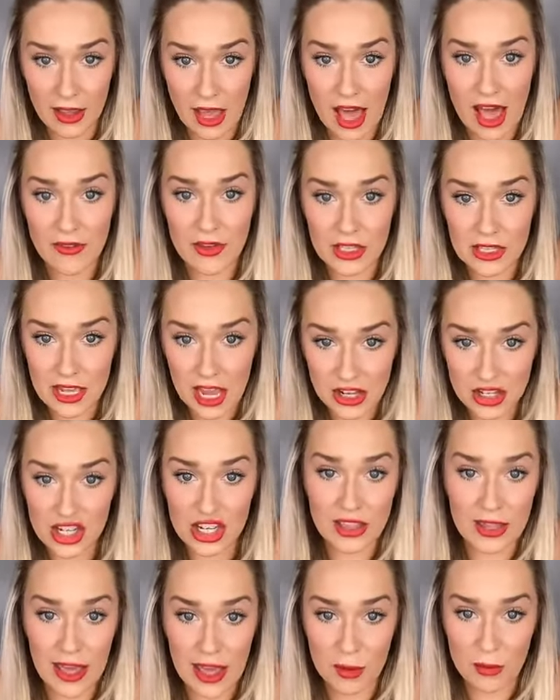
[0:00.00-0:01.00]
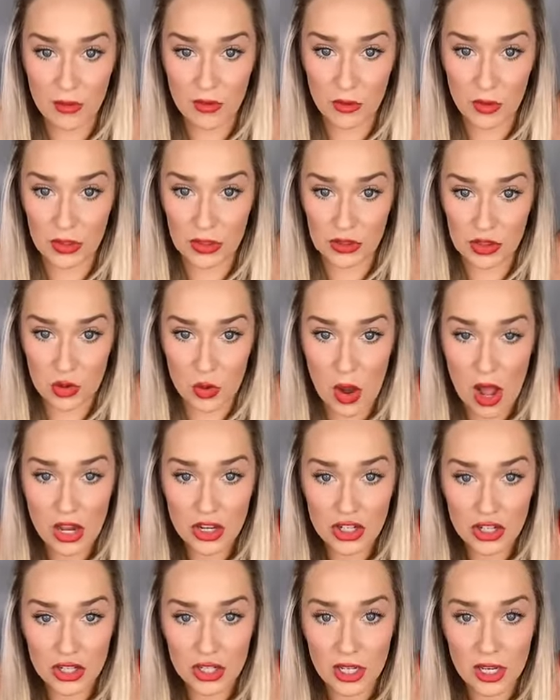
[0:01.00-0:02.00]
Have it touching the head before you
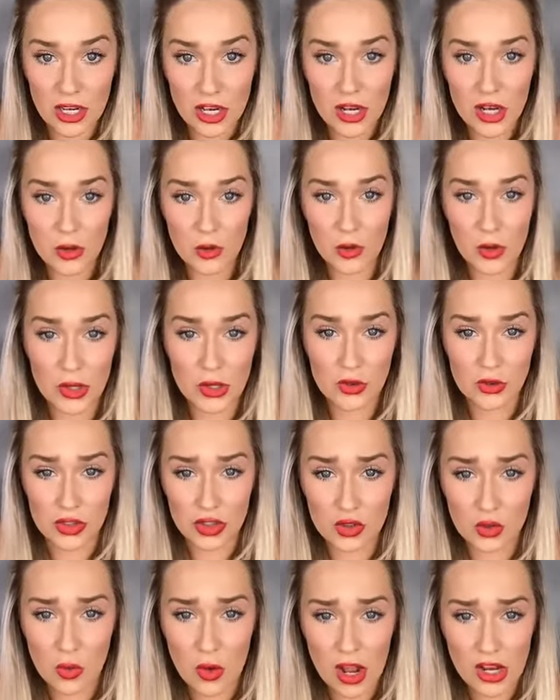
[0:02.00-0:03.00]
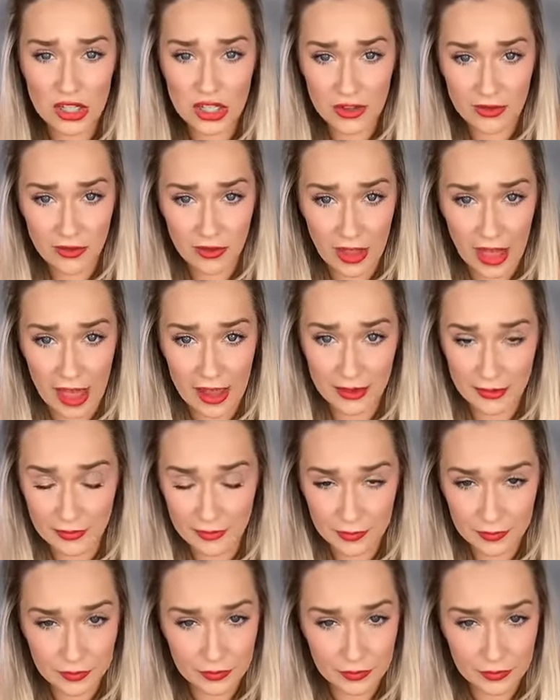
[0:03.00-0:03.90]
squash. We're going to squash it flat.